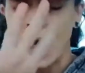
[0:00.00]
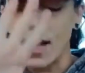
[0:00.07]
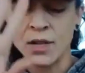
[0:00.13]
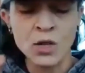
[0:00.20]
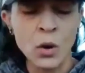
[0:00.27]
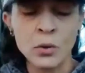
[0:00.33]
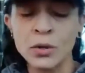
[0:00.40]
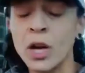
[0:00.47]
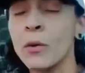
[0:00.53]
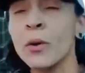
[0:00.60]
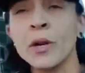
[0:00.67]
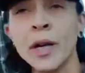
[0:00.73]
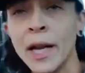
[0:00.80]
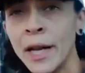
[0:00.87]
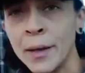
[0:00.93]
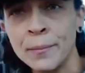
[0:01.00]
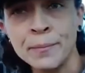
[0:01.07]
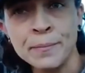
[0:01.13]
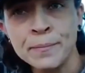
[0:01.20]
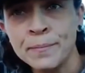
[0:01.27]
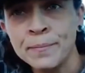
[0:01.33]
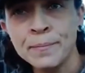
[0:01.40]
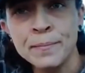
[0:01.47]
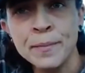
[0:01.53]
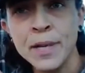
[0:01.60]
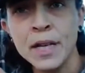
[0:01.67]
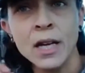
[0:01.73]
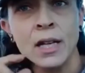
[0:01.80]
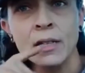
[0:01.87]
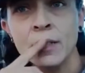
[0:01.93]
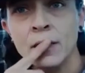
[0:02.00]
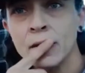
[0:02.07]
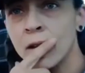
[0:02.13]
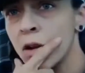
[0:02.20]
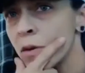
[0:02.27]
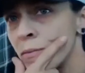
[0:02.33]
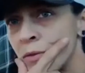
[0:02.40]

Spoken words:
I don't know her name because